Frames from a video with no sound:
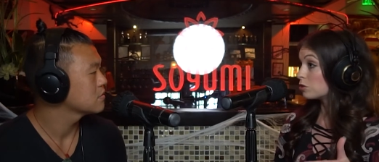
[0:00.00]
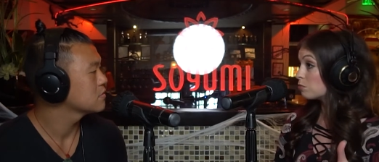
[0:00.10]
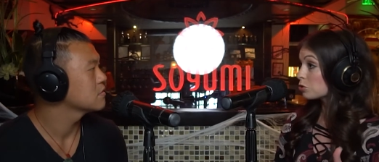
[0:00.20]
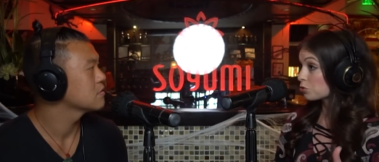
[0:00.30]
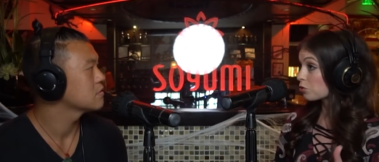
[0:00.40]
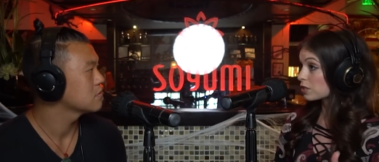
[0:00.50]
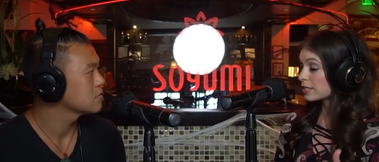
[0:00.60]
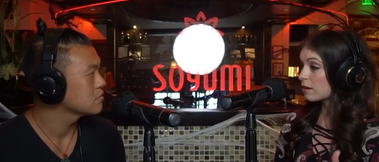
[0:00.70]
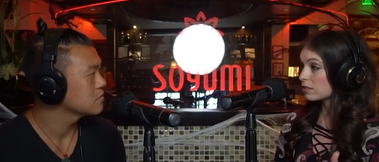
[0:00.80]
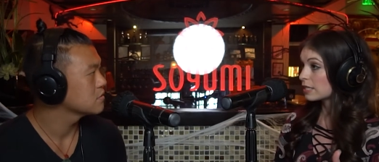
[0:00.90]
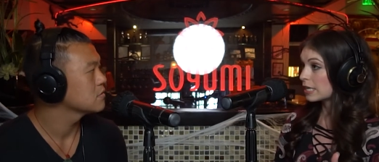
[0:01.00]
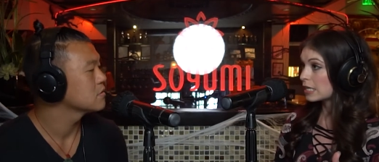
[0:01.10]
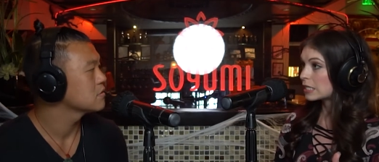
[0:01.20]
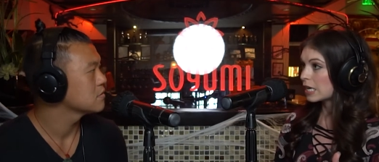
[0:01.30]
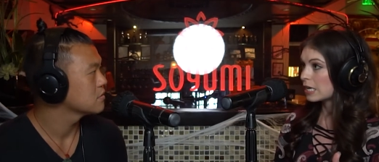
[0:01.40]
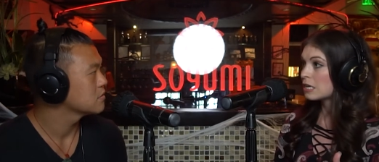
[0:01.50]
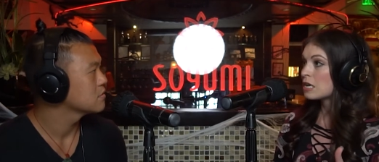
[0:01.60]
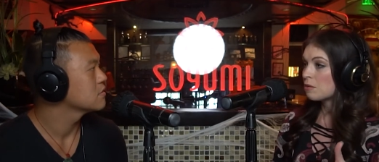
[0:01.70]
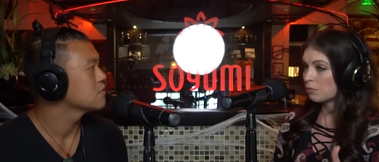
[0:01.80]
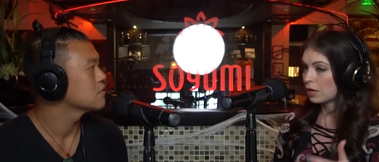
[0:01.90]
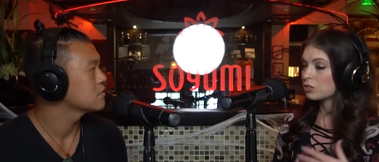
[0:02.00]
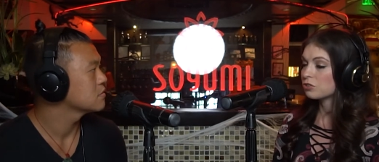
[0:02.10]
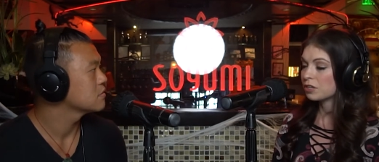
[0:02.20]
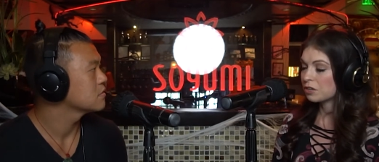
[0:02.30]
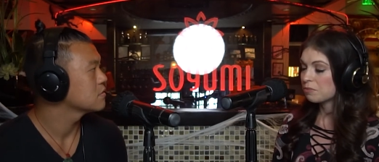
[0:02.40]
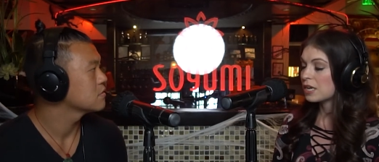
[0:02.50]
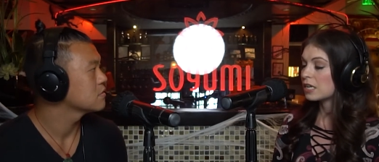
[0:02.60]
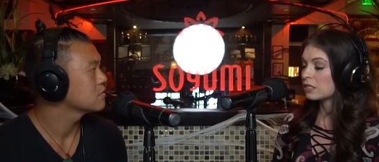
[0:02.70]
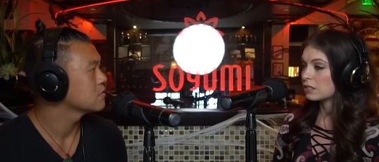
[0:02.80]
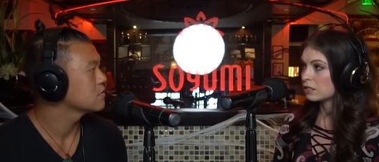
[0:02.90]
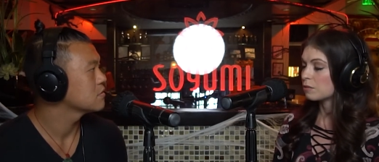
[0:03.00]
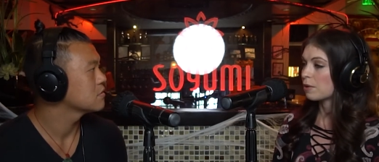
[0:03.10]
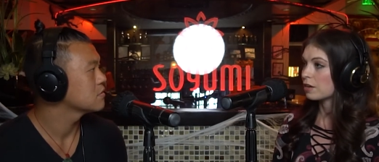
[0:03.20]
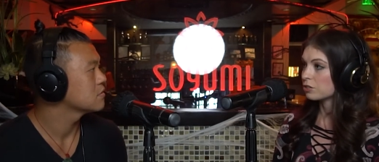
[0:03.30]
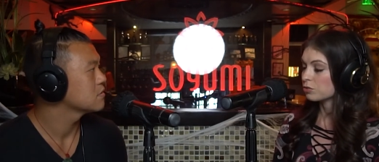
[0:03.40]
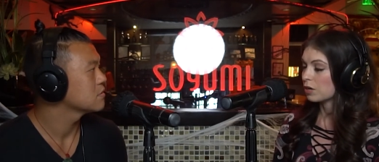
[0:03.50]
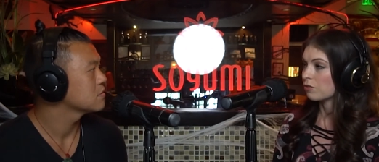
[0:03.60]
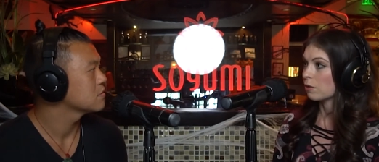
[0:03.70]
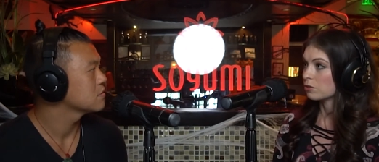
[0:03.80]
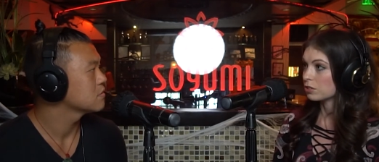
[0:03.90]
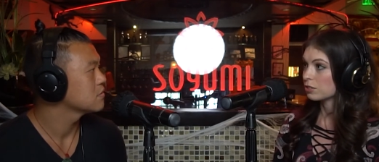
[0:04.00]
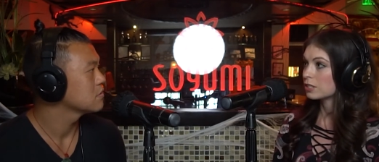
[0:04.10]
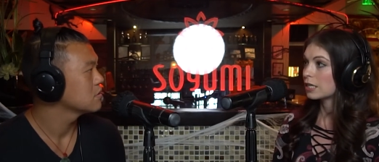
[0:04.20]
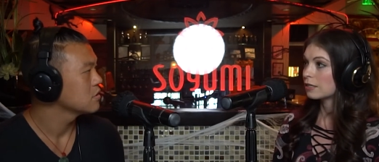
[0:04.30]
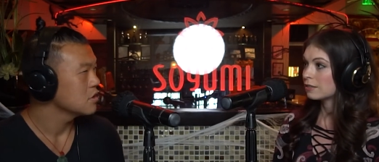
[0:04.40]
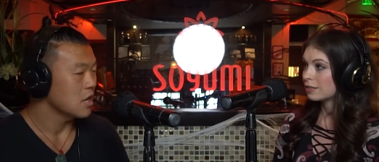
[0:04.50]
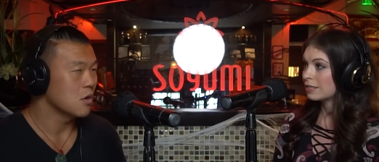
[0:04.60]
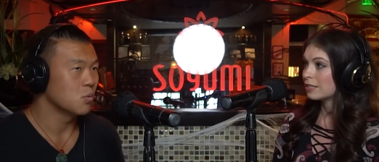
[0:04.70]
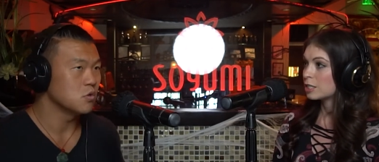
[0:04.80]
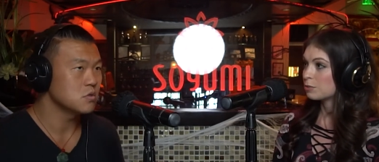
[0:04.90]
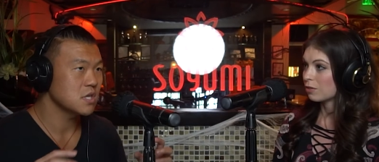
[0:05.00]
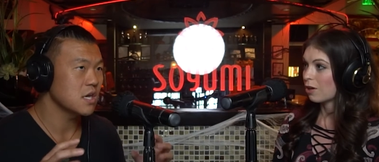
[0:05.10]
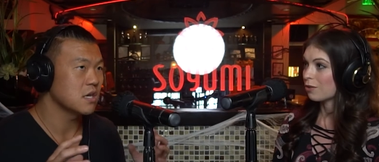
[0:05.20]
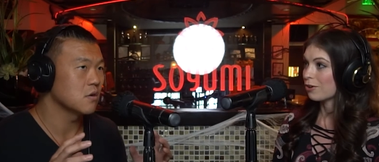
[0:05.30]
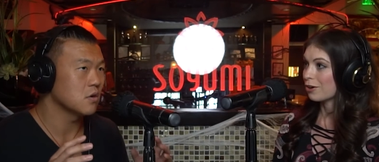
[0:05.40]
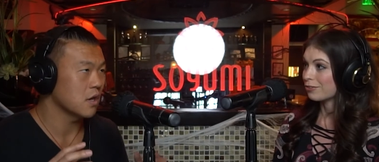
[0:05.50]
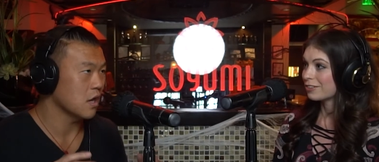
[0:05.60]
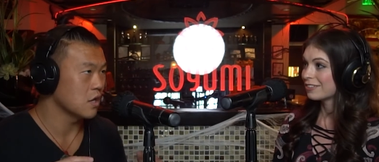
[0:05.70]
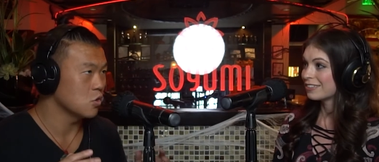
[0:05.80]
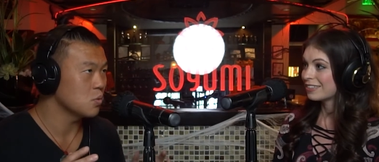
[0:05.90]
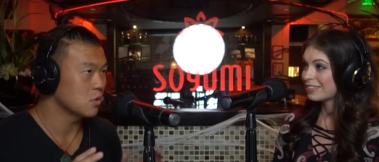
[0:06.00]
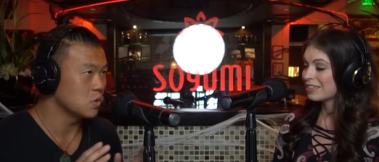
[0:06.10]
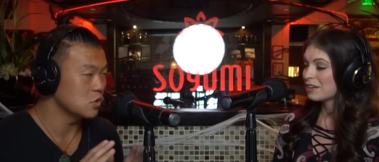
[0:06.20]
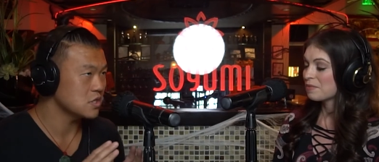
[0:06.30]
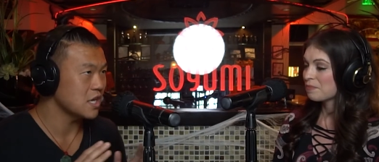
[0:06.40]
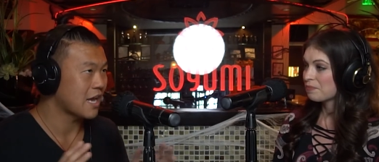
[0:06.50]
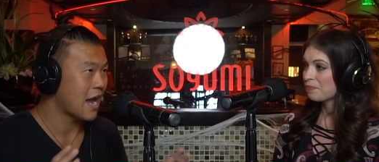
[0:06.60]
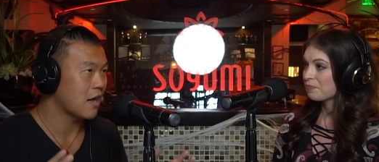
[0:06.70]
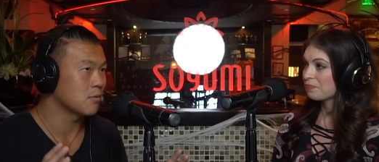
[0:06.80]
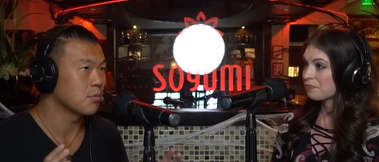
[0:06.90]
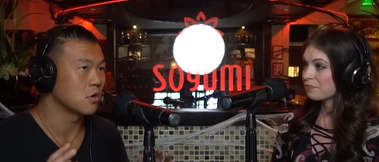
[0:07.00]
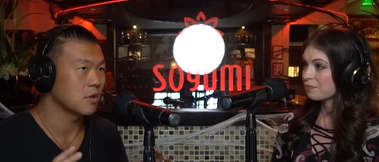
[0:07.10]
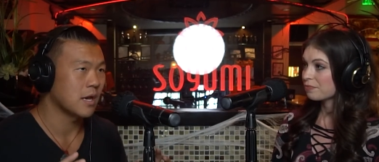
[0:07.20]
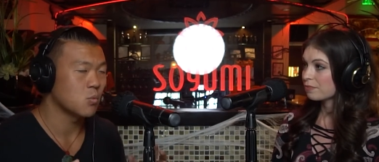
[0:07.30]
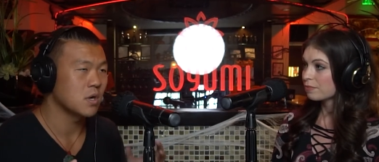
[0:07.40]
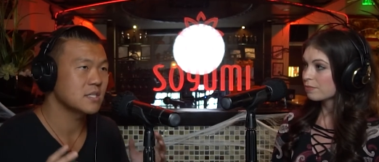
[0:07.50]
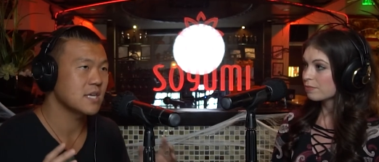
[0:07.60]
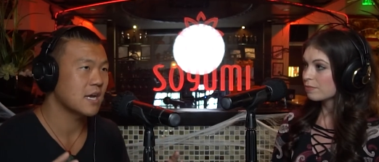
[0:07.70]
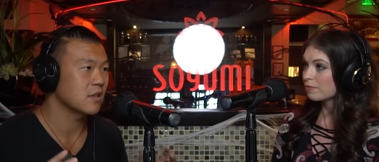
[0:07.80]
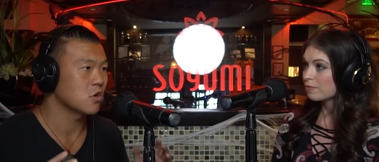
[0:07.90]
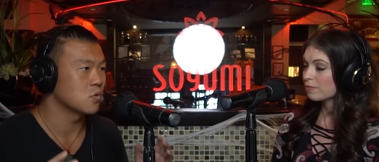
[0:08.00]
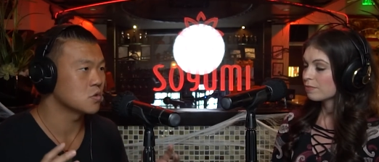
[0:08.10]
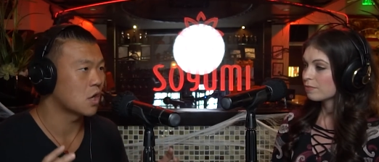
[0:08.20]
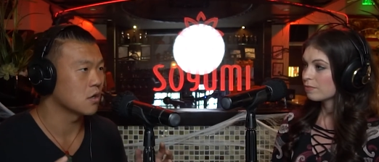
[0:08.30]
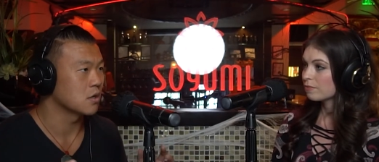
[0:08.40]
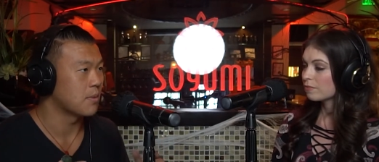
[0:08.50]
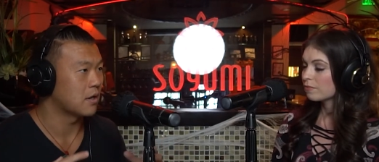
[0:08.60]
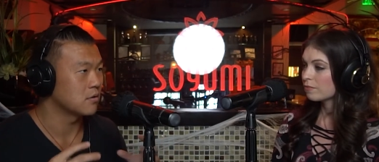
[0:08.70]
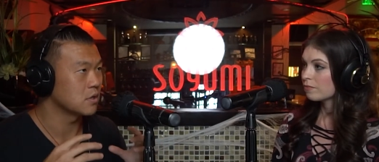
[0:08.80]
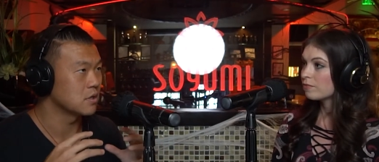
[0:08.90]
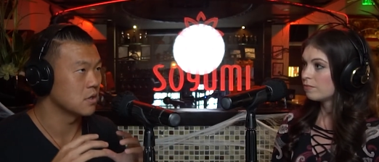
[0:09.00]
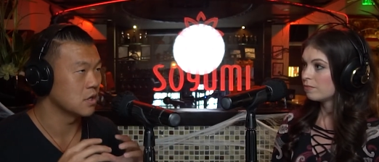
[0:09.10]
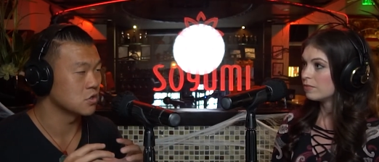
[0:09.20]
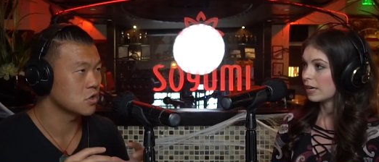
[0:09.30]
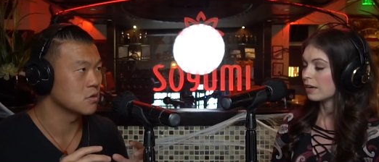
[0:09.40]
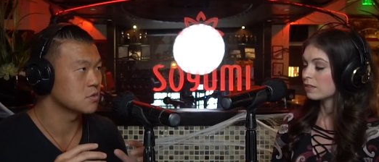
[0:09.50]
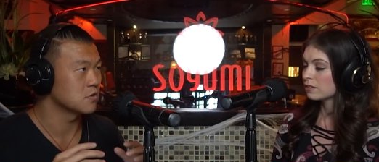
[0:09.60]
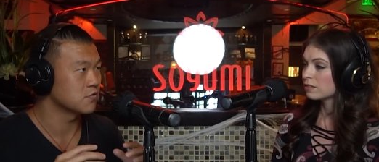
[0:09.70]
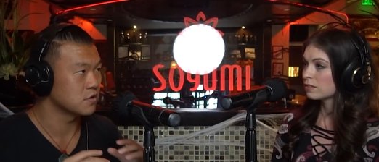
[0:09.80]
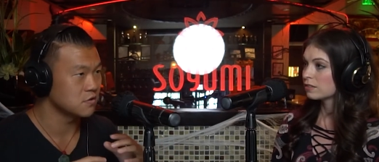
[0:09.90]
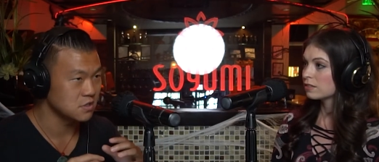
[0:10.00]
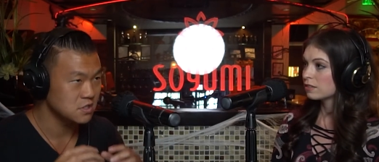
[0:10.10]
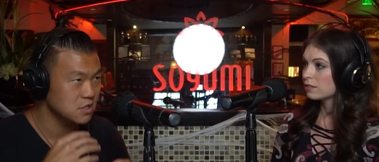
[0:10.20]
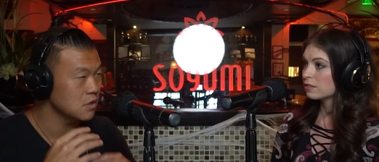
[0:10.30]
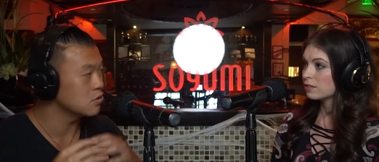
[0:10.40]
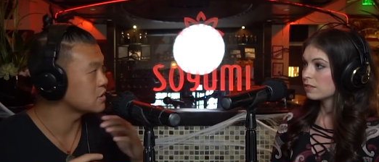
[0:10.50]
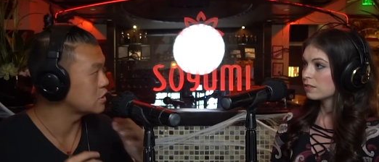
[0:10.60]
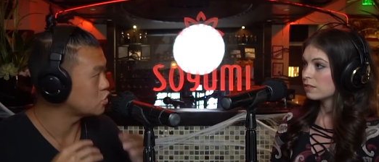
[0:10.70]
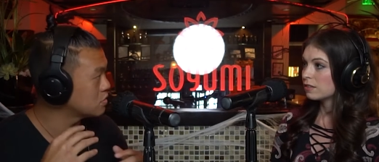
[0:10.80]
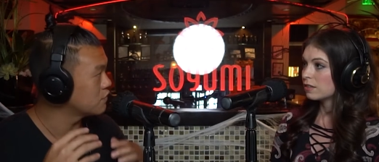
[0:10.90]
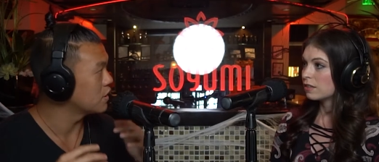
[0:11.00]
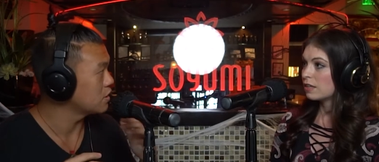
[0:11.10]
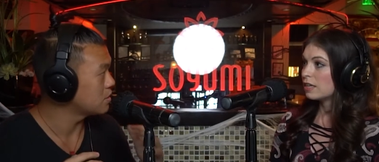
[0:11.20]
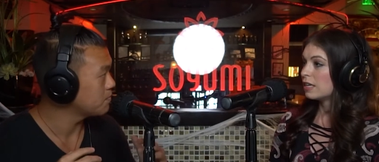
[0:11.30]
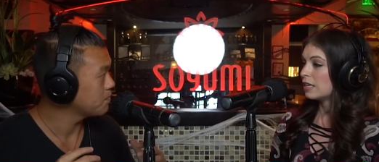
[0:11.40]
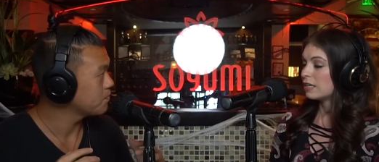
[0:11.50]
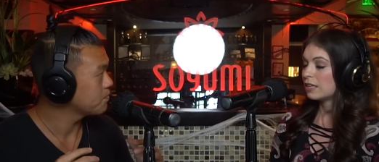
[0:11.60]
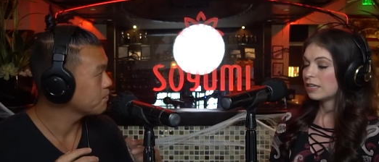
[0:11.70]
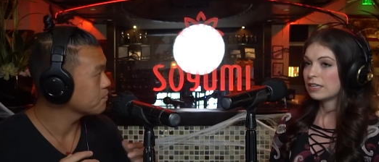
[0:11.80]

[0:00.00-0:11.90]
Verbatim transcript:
Speaker 1: to Miss Georgia's Outstanding Teen, but I started competing in system pageants whenever I was 13. And when you say and
Speaker 2: you when you say caliber, like what exactly are you talking about in in yeah. terms of the the skills that you develop?
Speaker 1: It,